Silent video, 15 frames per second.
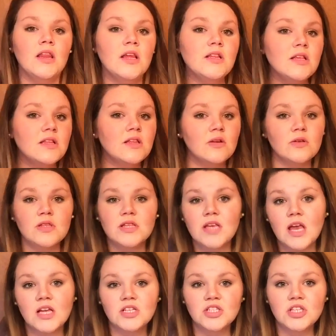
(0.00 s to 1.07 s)
this is so
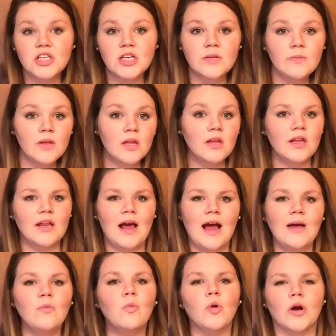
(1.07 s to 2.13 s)
sketchy. And
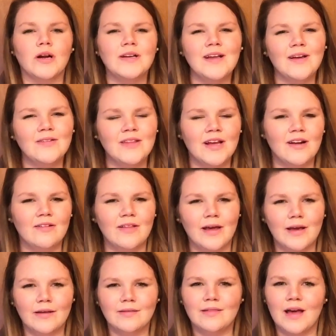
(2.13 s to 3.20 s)
I work down there,
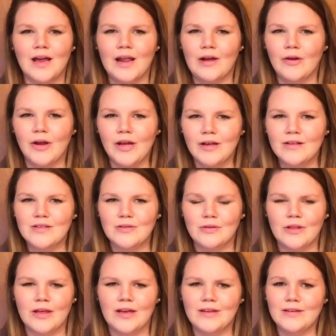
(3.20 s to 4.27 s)
like that area, so
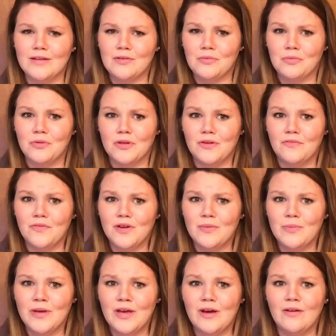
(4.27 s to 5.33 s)
like it doesn't really
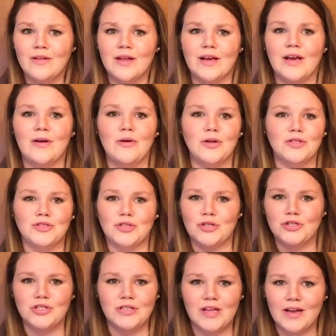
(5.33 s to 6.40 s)
freak me out. Like, I go to
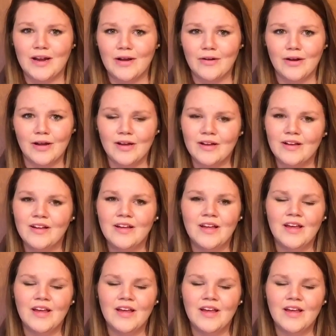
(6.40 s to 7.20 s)
church in that area.